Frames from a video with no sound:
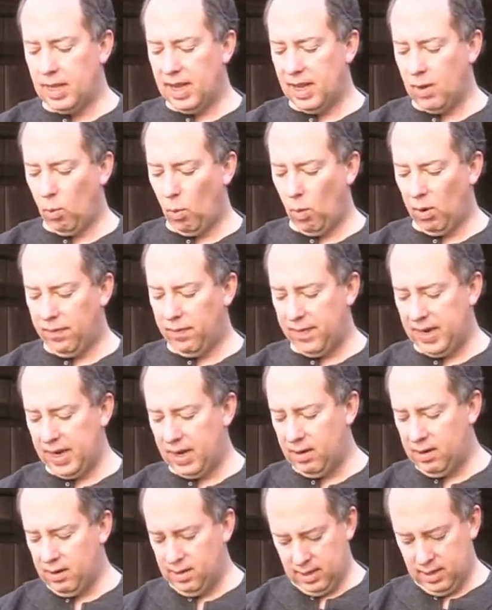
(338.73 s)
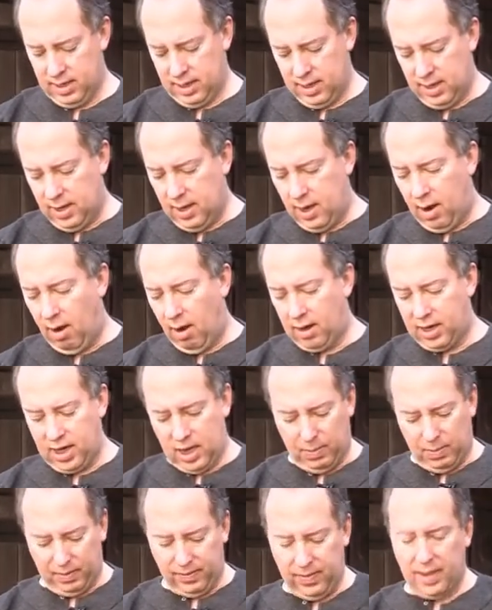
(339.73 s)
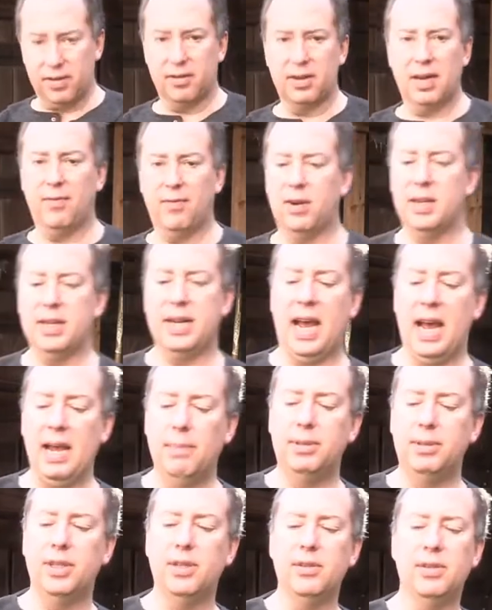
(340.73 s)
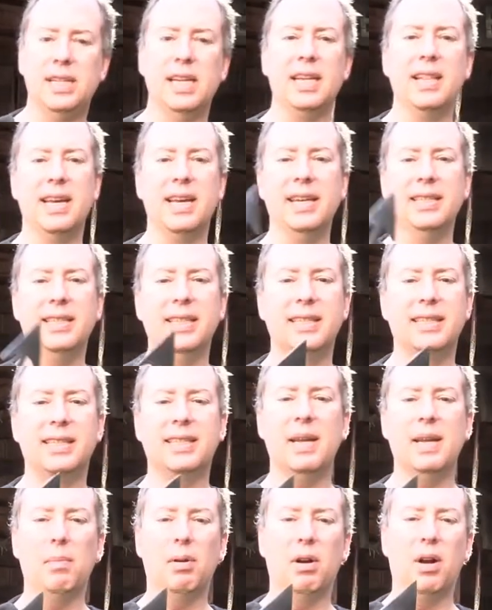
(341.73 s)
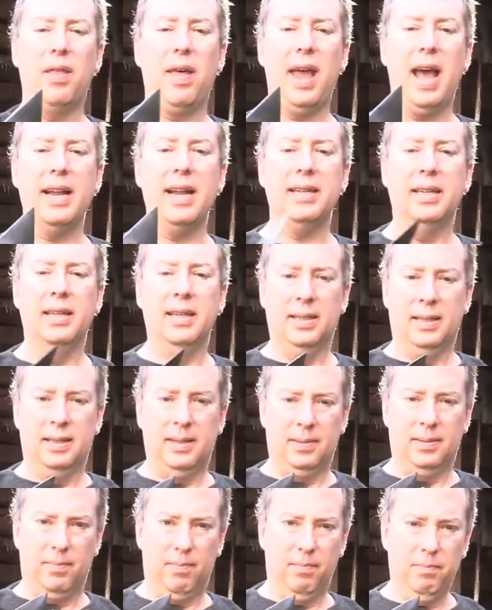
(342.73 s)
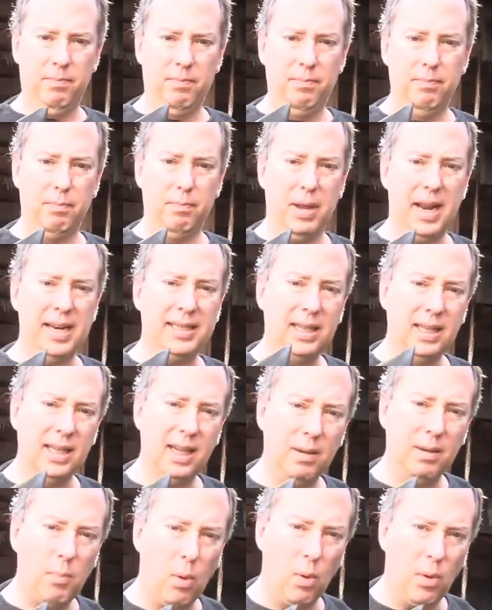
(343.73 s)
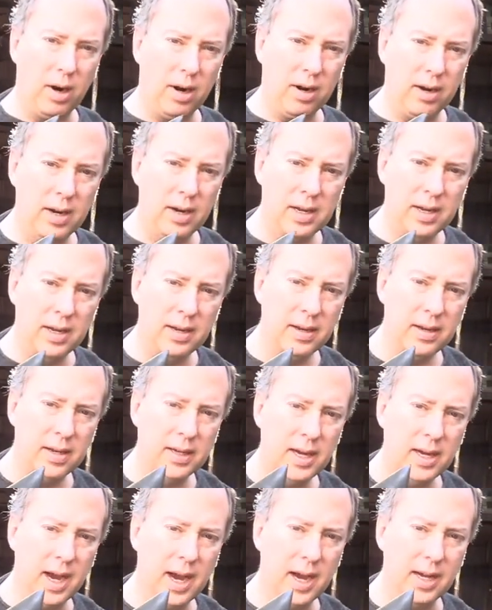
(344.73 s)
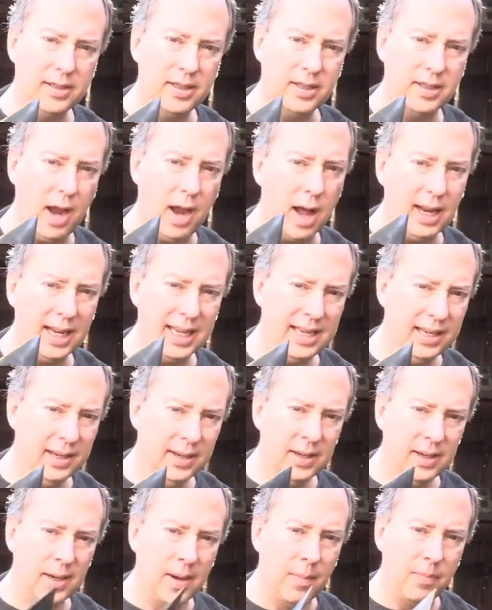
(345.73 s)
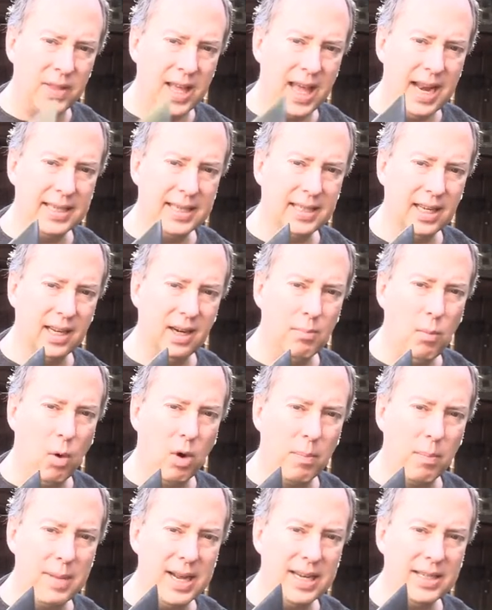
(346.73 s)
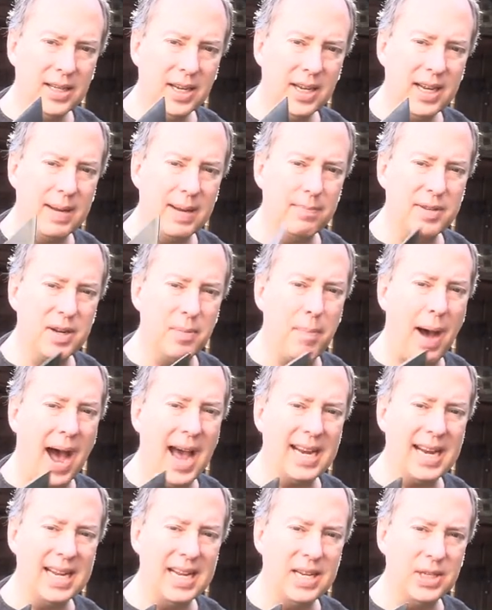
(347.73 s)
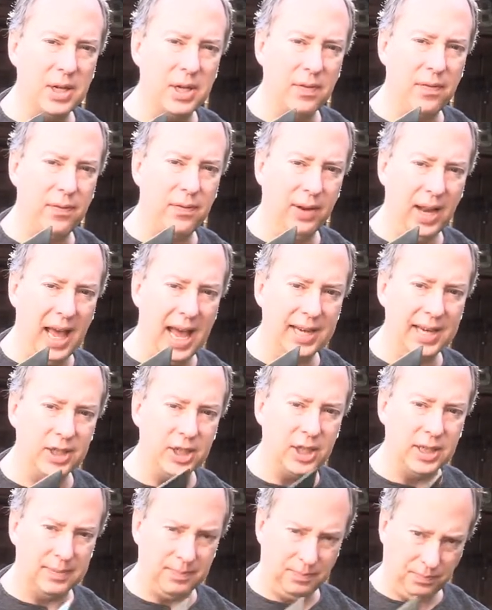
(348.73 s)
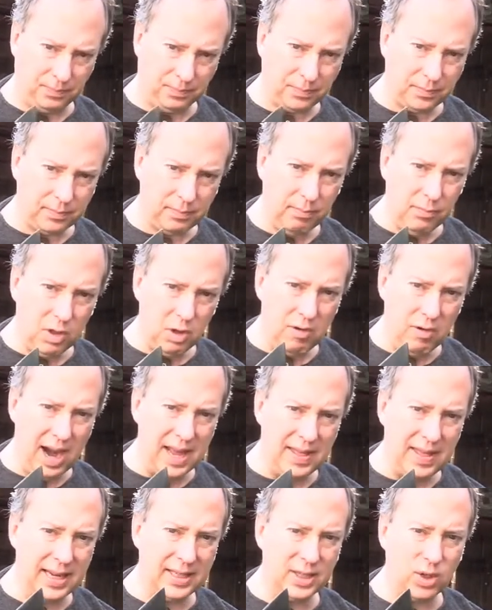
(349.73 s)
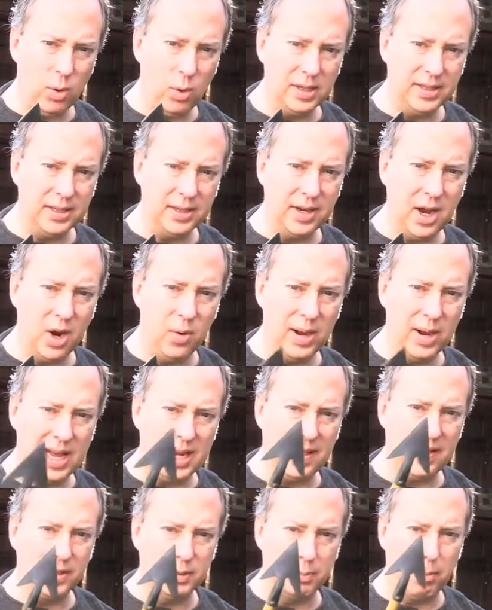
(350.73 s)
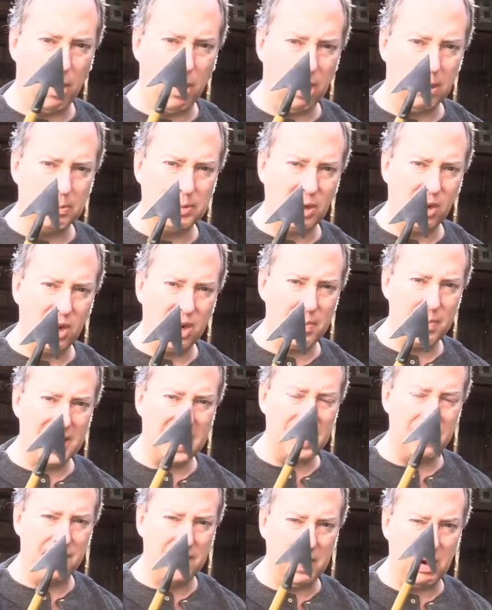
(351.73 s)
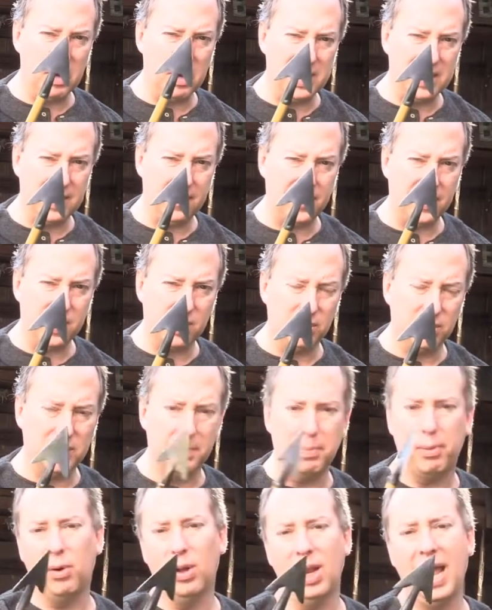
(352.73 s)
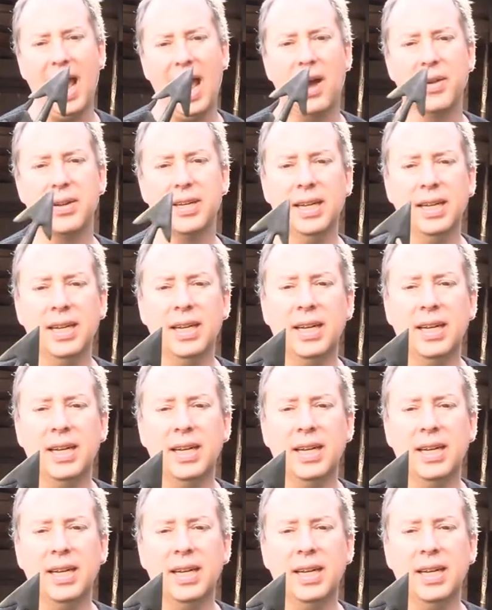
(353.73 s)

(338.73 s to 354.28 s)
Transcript: in warfare are a couple of other different types. You see this, it's similar to that, but it's a little more uh, solid and it's a little more meant to, to bite into flesh. Right, that's going to go in and those barbs are going to make it very difficult to pull out.